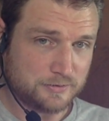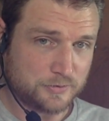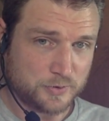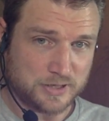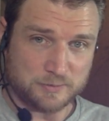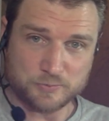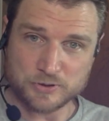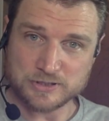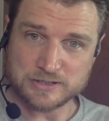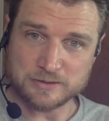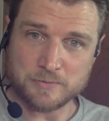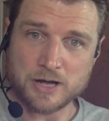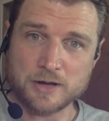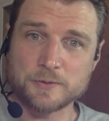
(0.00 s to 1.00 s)
3D
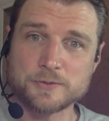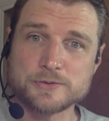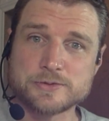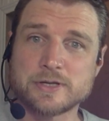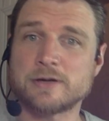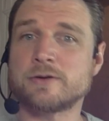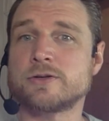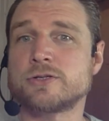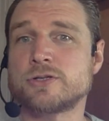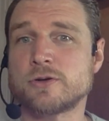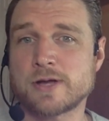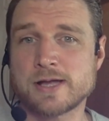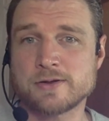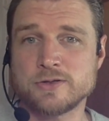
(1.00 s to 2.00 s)
printed models. I'm going to
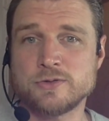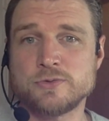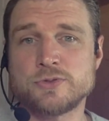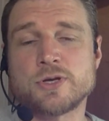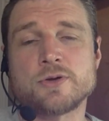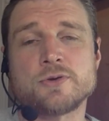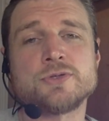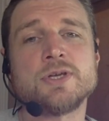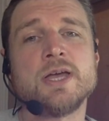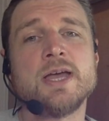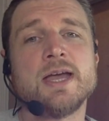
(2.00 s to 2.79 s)
show how I use those.